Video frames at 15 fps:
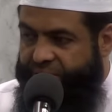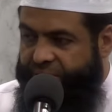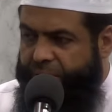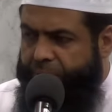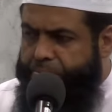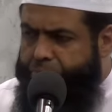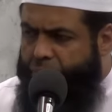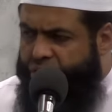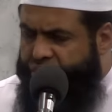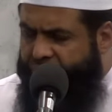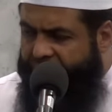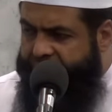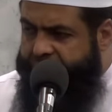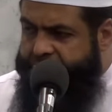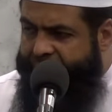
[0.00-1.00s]

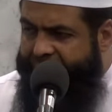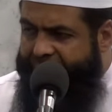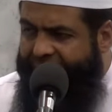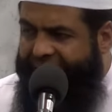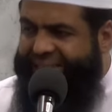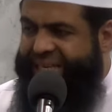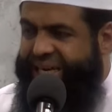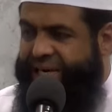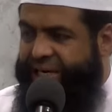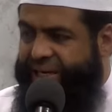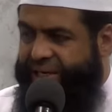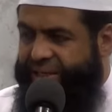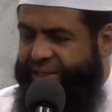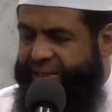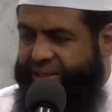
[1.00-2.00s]
Mut'im bin Adi,
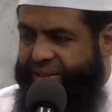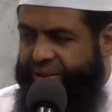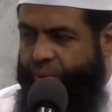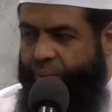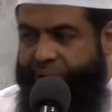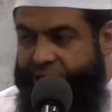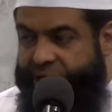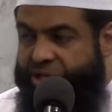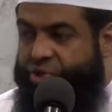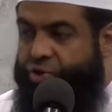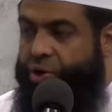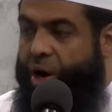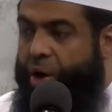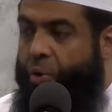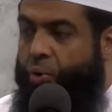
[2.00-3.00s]
we need to
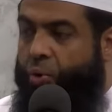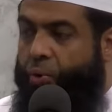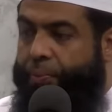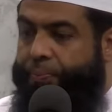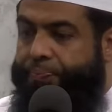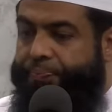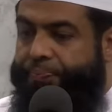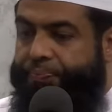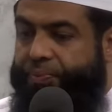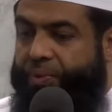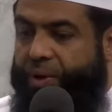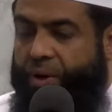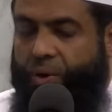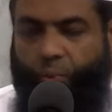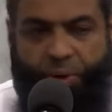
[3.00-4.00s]
know.
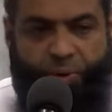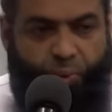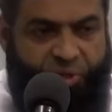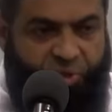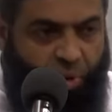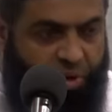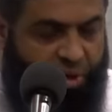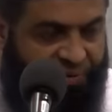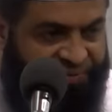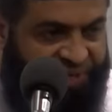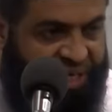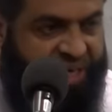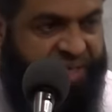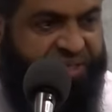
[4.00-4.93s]
When we talk of the rich